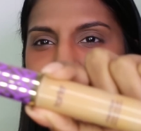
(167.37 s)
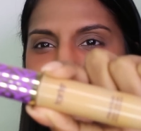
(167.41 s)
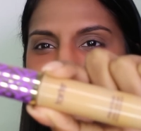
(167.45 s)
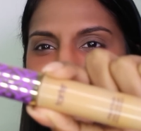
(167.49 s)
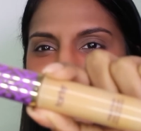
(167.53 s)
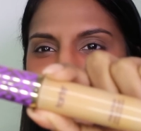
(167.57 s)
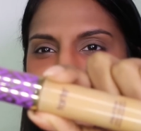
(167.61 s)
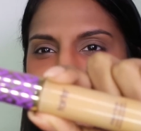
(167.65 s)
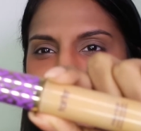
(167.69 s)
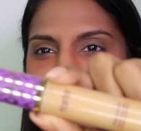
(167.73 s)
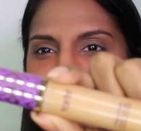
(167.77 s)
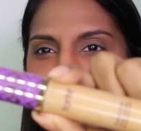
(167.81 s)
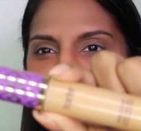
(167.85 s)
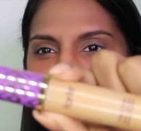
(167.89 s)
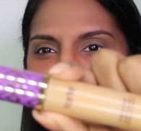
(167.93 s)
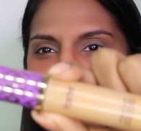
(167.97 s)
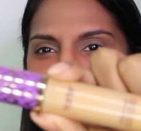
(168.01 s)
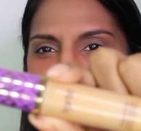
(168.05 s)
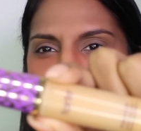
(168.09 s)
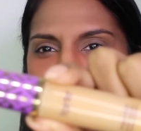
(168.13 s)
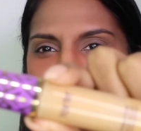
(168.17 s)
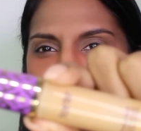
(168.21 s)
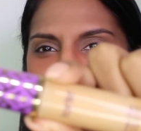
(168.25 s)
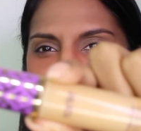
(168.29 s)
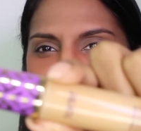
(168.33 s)

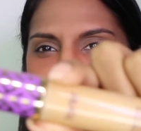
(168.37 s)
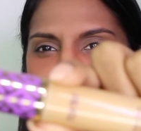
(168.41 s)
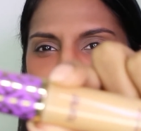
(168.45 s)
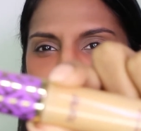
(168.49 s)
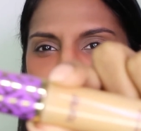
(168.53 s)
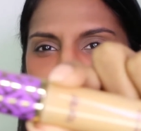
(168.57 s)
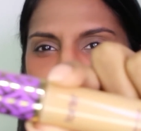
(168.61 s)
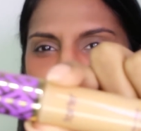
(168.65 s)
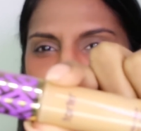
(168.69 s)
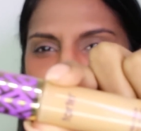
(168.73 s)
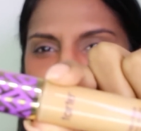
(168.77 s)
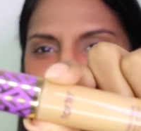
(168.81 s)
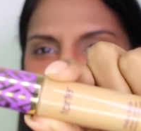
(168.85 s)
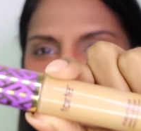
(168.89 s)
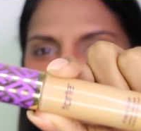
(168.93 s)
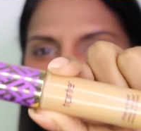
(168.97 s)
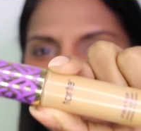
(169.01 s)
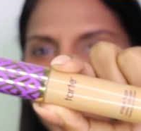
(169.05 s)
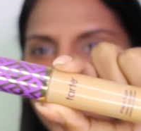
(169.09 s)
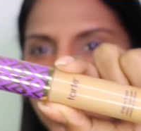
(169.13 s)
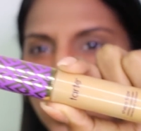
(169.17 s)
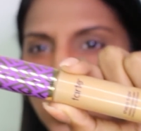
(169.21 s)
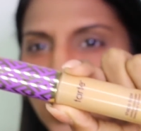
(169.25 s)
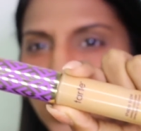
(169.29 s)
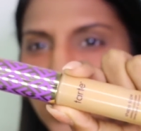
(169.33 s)
Now I am going
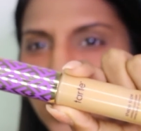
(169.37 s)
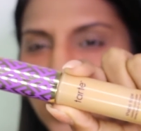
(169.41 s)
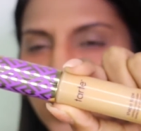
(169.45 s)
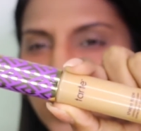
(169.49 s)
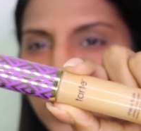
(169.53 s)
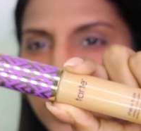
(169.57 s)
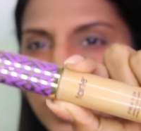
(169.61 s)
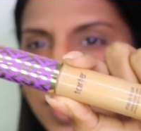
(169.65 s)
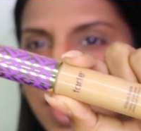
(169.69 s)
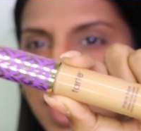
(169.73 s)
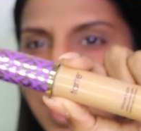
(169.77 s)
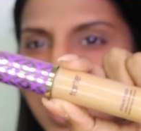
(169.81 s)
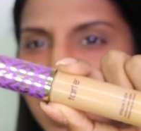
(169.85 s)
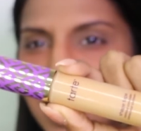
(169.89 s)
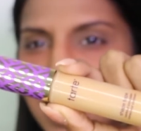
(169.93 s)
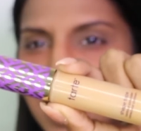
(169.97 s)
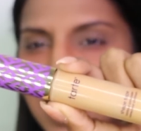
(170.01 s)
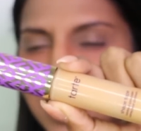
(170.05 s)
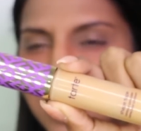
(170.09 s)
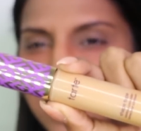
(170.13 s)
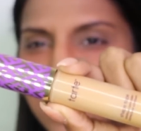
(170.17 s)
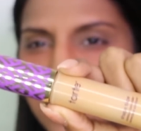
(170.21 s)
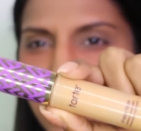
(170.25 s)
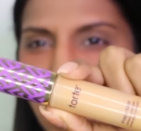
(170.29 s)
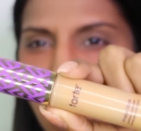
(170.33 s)
to use
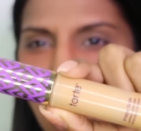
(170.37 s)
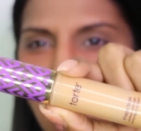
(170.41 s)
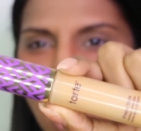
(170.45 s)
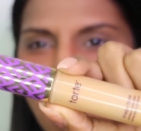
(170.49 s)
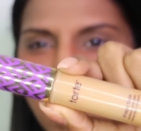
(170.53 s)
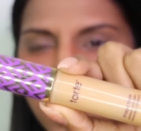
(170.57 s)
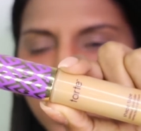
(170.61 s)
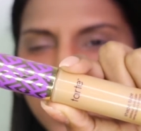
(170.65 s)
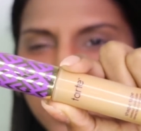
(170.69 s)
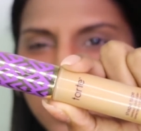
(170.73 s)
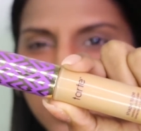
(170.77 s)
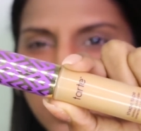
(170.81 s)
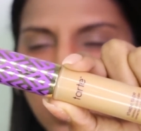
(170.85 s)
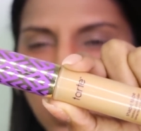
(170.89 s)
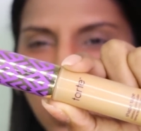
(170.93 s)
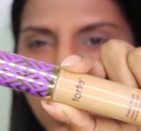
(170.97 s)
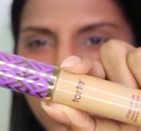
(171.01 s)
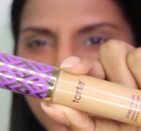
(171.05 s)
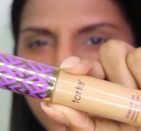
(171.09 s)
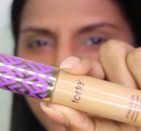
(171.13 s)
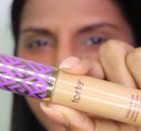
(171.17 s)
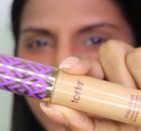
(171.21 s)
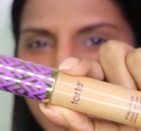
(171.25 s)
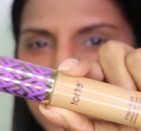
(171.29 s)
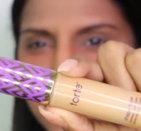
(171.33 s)
the Tarte
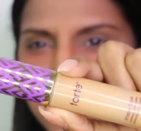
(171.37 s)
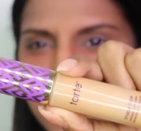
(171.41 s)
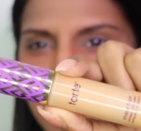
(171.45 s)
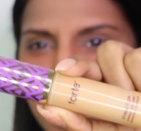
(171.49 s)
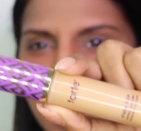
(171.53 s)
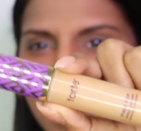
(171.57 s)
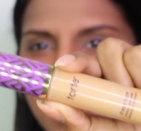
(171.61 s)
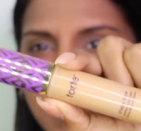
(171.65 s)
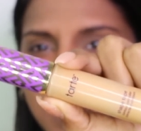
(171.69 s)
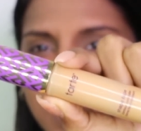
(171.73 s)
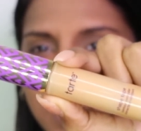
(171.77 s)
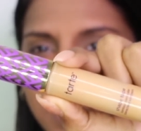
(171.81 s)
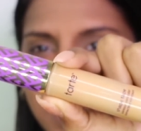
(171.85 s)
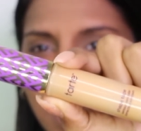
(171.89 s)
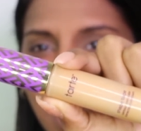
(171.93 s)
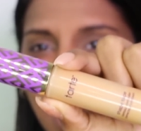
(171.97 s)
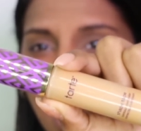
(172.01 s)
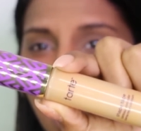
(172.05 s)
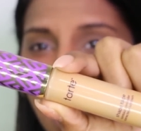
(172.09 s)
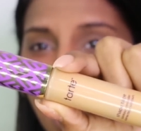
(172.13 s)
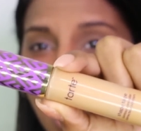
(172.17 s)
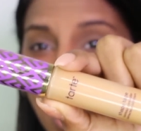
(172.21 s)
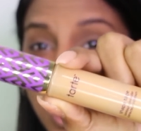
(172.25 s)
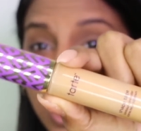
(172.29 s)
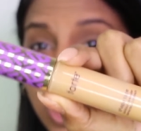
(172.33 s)
Cosmetics
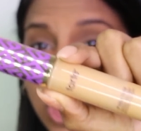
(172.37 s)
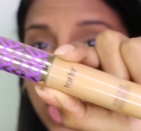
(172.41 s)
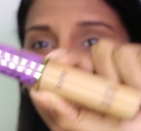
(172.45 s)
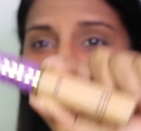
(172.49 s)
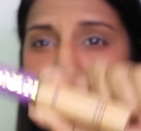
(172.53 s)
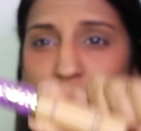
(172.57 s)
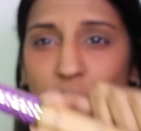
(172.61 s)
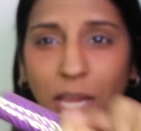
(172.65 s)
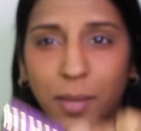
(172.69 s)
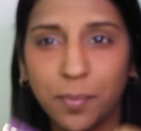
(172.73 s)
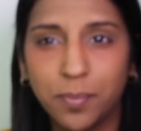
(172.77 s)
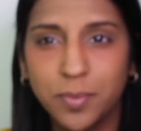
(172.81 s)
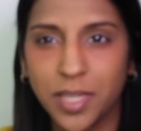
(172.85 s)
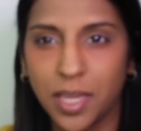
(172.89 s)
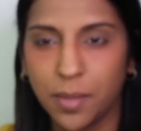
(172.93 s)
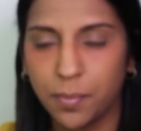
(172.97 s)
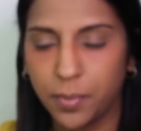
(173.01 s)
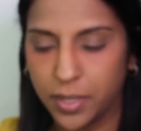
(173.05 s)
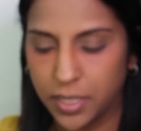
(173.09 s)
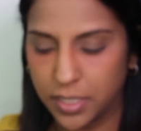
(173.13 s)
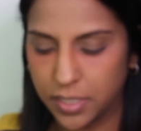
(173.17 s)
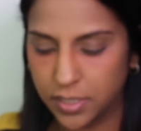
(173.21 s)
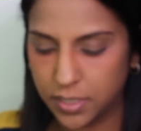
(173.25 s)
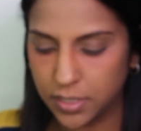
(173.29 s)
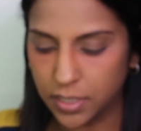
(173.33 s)
Shape
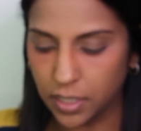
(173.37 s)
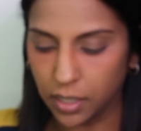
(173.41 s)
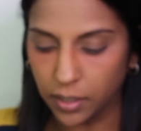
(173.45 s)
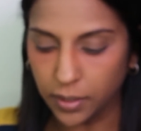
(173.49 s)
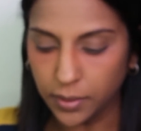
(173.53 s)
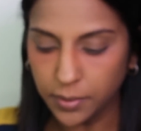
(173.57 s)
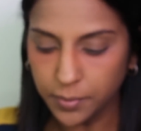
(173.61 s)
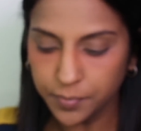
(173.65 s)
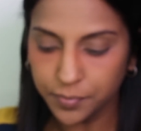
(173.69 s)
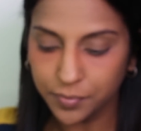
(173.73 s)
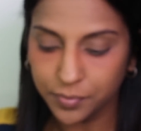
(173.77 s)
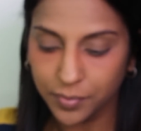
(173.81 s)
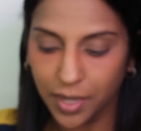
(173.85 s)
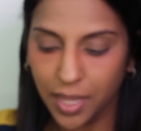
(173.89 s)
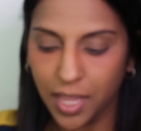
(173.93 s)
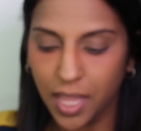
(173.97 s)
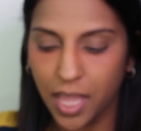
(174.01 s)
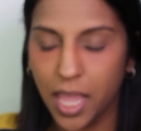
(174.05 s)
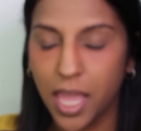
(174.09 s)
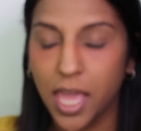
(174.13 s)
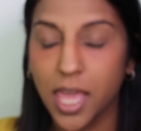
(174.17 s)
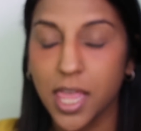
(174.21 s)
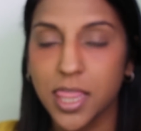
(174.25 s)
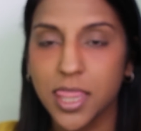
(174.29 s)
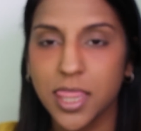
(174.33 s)
Tape Concealer
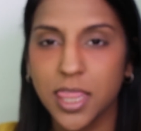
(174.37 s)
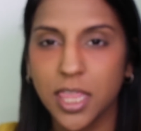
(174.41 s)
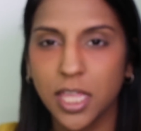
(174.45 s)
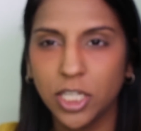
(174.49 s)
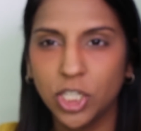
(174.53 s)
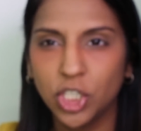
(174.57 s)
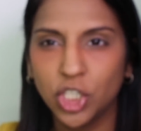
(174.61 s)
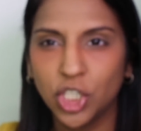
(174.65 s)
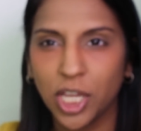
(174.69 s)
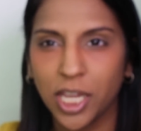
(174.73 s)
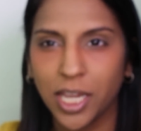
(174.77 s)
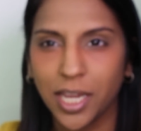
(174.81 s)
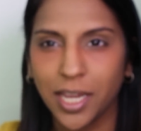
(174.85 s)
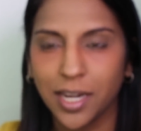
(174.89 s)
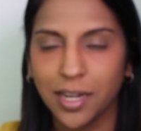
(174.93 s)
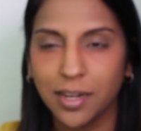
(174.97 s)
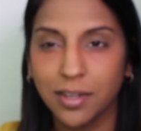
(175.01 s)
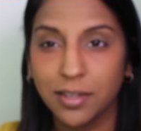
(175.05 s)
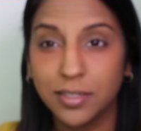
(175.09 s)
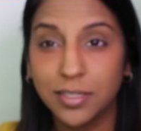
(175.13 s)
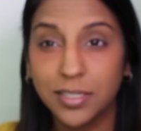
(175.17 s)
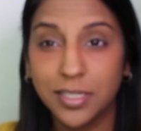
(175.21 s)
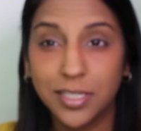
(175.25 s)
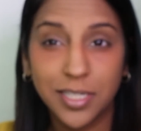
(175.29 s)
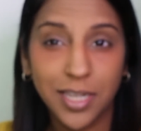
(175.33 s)
in the
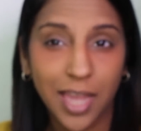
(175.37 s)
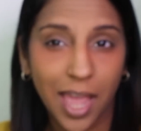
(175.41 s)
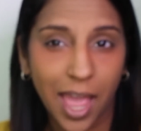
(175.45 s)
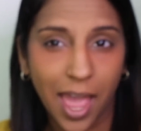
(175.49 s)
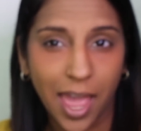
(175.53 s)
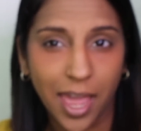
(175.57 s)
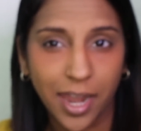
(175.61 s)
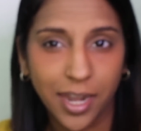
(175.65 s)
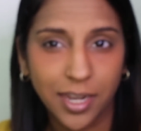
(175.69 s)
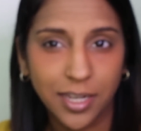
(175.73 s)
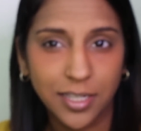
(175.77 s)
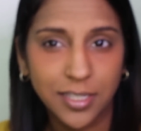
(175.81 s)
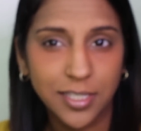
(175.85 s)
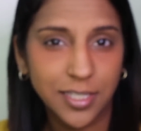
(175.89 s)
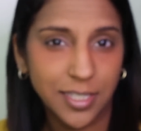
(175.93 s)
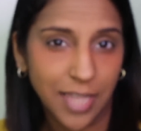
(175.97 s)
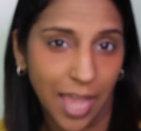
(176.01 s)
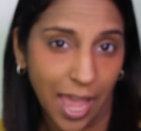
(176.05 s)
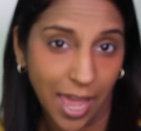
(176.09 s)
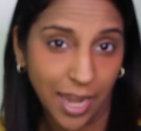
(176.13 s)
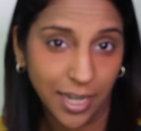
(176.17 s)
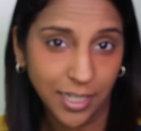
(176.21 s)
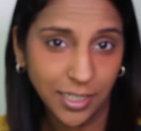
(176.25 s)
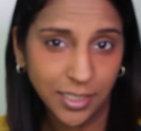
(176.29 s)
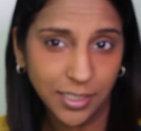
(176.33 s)
shade Tan
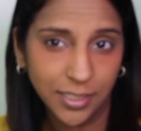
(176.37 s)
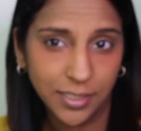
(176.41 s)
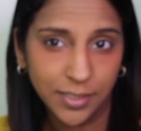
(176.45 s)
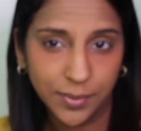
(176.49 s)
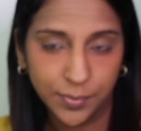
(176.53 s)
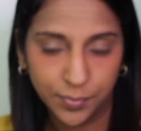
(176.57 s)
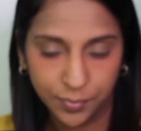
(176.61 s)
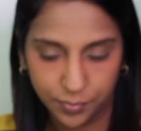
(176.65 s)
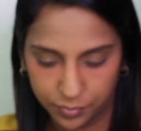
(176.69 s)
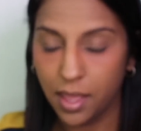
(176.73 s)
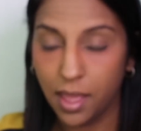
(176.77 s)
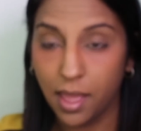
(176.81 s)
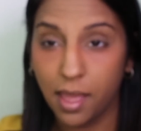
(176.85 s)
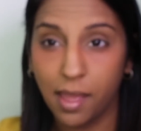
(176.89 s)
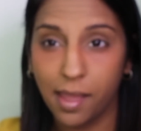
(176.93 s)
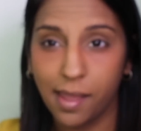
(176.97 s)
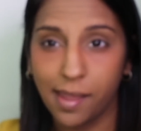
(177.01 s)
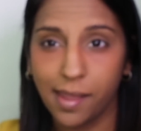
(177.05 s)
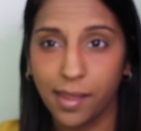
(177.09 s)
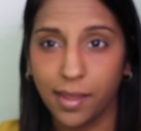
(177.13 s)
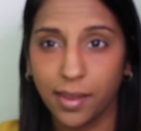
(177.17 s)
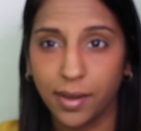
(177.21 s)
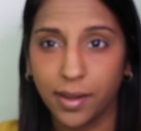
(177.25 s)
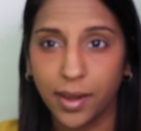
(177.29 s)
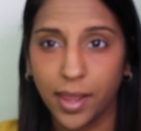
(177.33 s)
Sand.
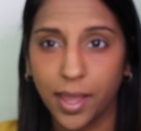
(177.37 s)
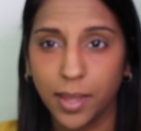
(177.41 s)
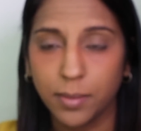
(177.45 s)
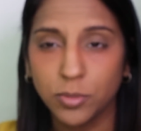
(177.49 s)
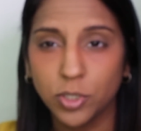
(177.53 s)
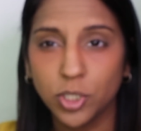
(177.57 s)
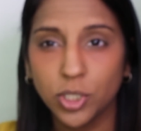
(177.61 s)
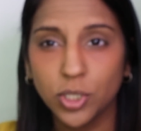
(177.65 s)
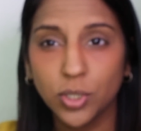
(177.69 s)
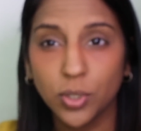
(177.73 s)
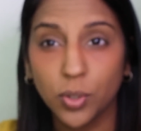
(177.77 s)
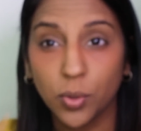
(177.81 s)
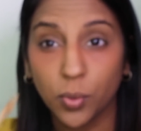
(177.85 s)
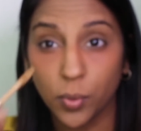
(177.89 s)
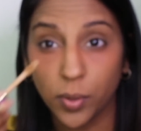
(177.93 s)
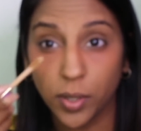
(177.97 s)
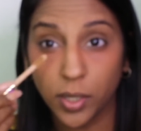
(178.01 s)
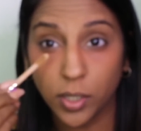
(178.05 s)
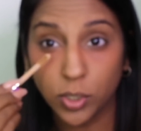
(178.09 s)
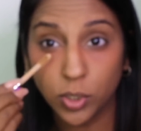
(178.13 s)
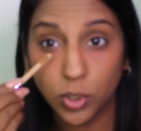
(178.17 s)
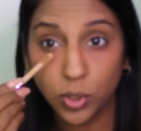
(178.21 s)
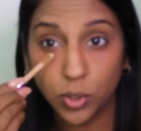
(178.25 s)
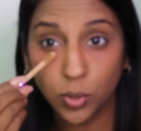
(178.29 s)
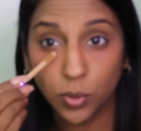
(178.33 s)
And I'm just
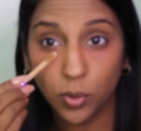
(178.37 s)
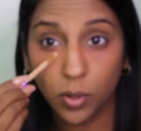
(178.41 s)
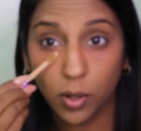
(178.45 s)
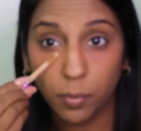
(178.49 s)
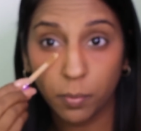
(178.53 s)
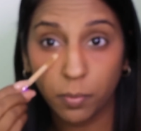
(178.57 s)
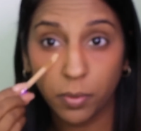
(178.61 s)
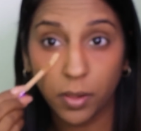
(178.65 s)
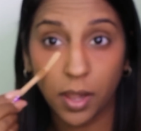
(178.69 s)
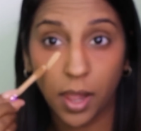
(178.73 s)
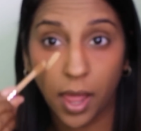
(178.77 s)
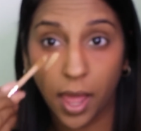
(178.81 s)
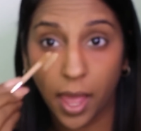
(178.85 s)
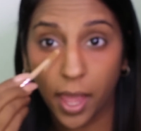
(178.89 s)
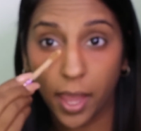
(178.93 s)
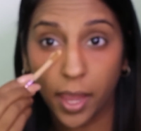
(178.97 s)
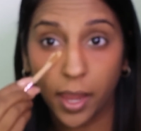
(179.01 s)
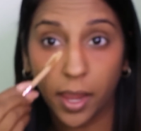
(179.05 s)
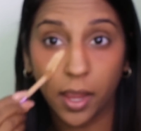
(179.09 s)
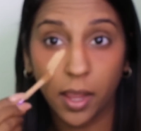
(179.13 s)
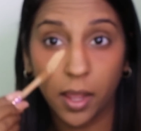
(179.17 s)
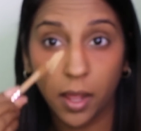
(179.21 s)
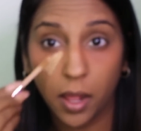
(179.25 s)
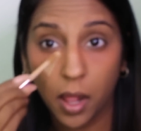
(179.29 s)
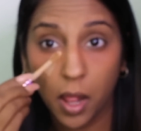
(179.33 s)
going to
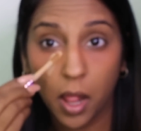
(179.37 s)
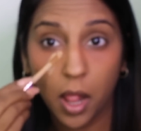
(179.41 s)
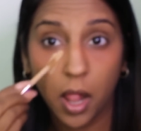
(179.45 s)
apply